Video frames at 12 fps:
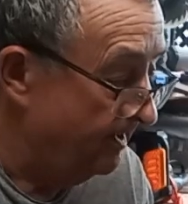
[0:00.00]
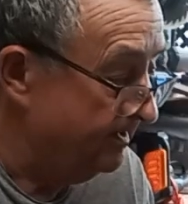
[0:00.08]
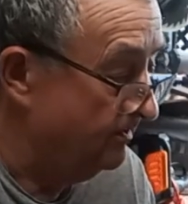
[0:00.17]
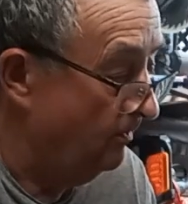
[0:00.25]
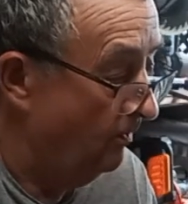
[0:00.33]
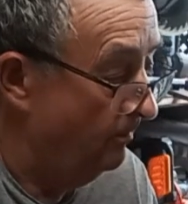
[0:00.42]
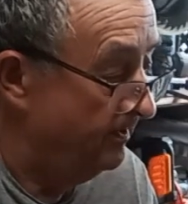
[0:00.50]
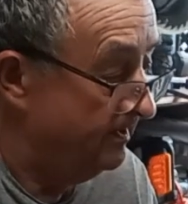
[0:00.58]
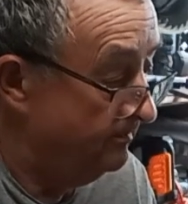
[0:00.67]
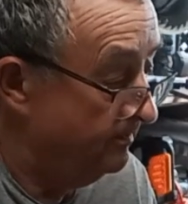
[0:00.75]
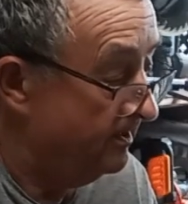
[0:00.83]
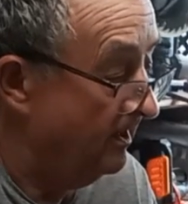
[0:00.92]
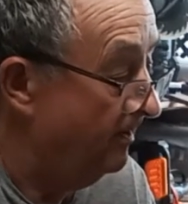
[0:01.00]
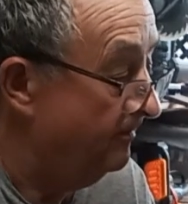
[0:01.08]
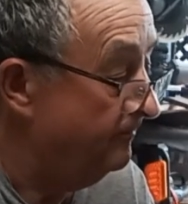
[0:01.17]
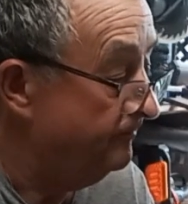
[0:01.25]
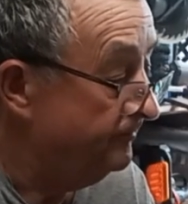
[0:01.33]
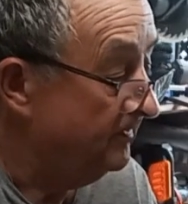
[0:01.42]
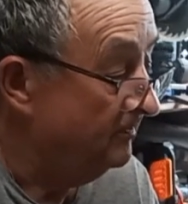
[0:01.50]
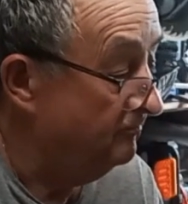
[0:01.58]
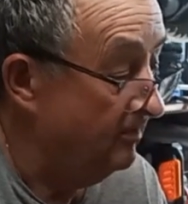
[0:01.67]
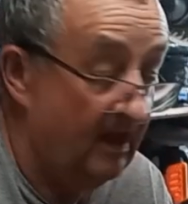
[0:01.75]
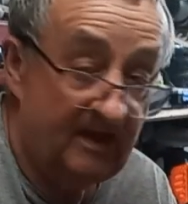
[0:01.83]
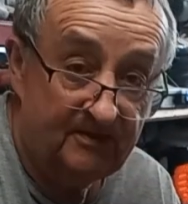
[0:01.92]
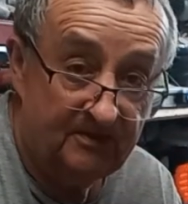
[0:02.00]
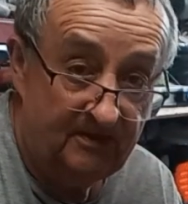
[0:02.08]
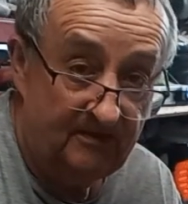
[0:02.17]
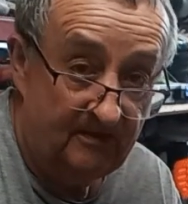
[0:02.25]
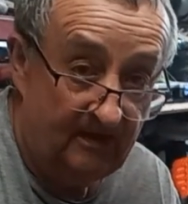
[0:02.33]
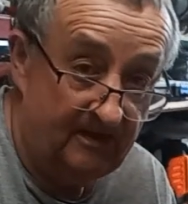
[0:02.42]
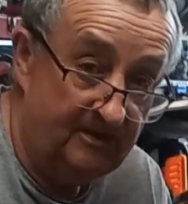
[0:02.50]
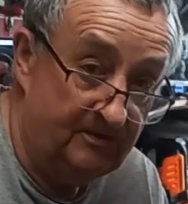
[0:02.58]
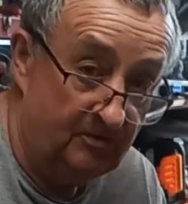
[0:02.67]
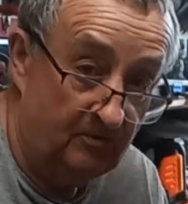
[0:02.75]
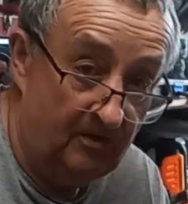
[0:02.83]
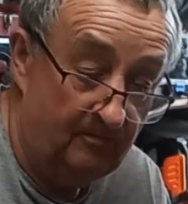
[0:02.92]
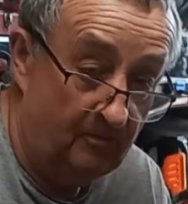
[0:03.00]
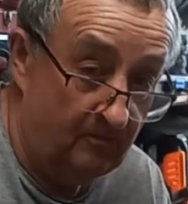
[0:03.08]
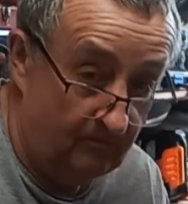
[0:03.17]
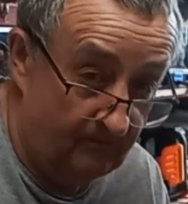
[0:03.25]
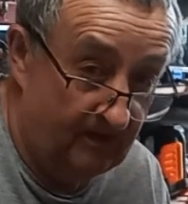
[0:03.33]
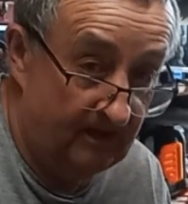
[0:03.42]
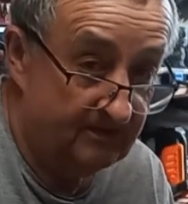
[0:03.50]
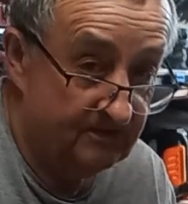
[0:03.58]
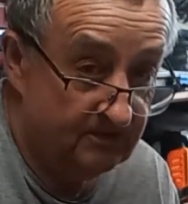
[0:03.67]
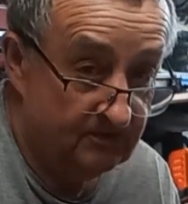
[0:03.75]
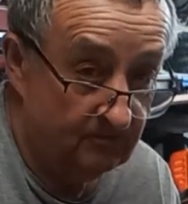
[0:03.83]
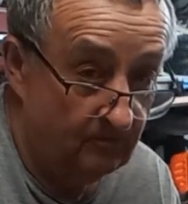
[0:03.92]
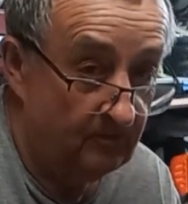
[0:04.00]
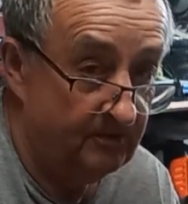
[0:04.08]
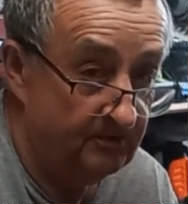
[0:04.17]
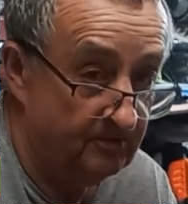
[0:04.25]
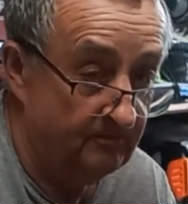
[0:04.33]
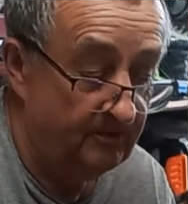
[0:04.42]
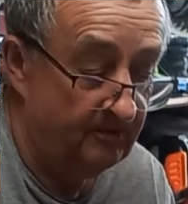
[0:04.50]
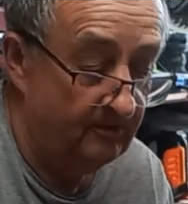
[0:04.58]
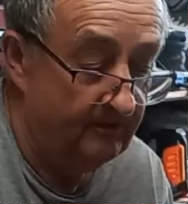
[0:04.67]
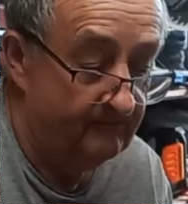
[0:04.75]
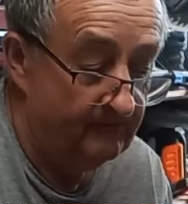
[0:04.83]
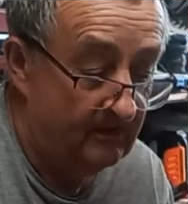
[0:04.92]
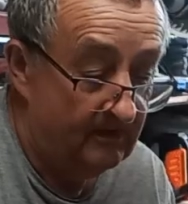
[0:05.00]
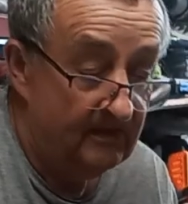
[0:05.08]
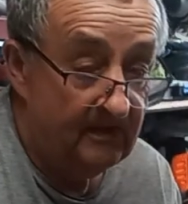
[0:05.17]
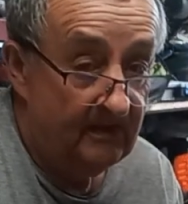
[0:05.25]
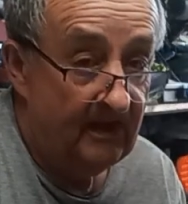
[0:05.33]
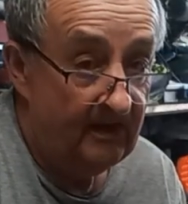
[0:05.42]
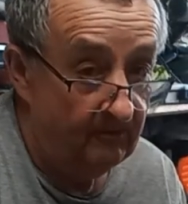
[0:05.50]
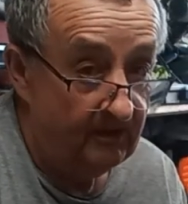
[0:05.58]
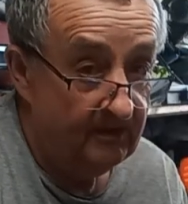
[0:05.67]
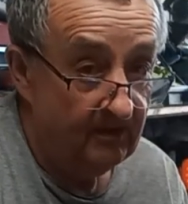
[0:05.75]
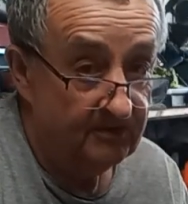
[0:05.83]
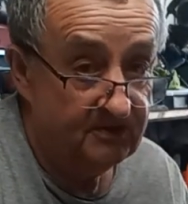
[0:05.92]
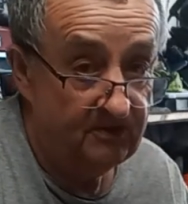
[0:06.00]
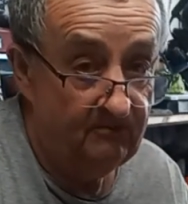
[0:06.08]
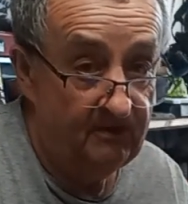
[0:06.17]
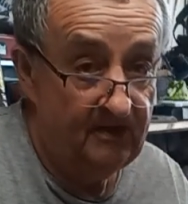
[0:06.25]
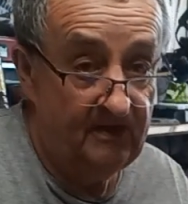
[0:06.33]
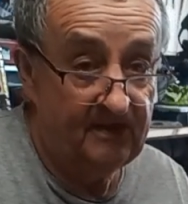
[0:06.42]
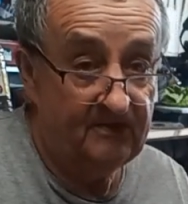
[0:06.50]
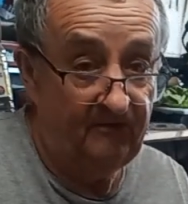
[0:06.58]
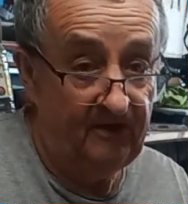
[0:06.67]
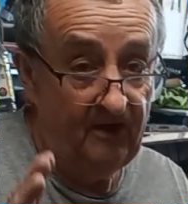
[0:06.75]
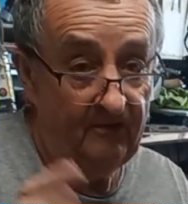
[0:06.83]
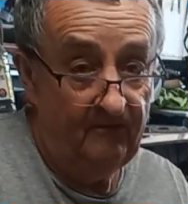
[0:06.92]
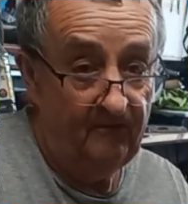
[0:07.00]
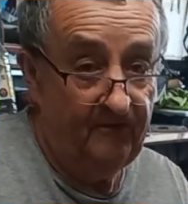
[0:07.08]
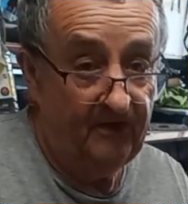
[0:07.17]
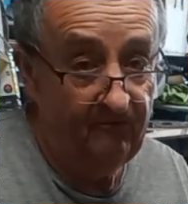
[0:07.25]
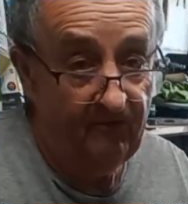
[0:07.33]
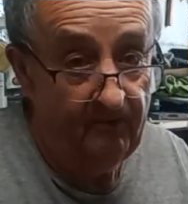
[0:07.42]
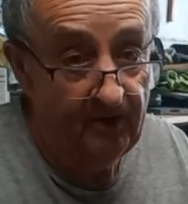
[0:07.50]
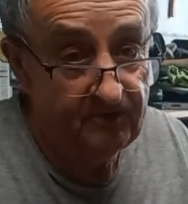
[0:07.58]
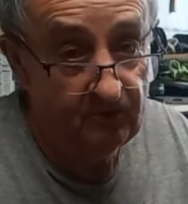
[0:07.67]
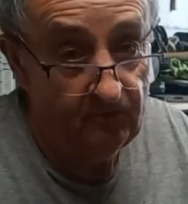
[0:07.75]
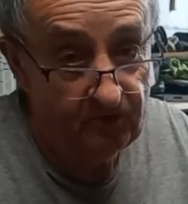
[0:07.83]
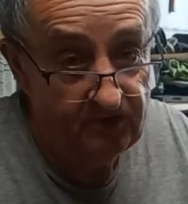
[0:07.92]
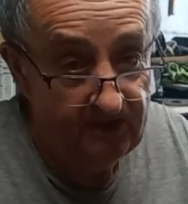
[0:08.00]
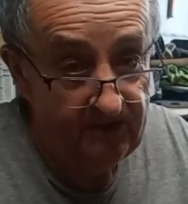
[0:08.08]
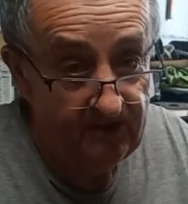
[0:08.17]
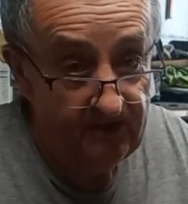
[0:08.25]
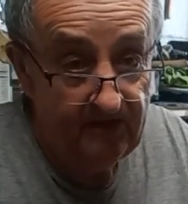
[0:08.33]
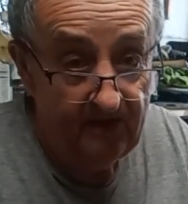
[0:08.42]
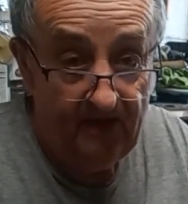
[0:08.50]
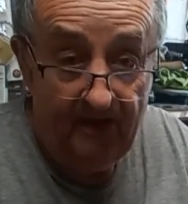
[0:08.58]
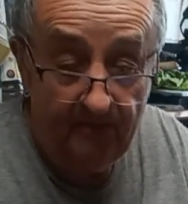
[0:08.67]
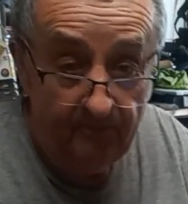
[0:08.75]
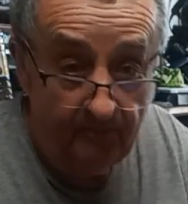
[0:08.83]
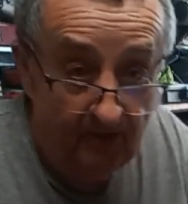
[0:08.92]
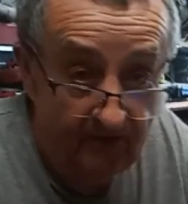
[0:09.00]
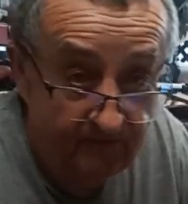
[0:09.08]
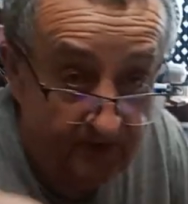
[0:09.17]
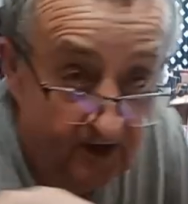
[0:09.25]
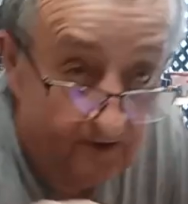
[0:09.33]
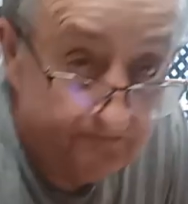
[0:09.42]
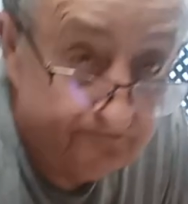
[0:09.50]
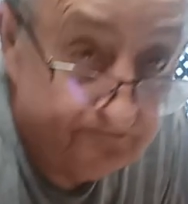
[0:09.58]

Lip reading: Make the hobby become relaxing and enjoyable. That's what you should be doing. Anyway, I'll see you in the next video. Thank you very much for watching, and bye for now.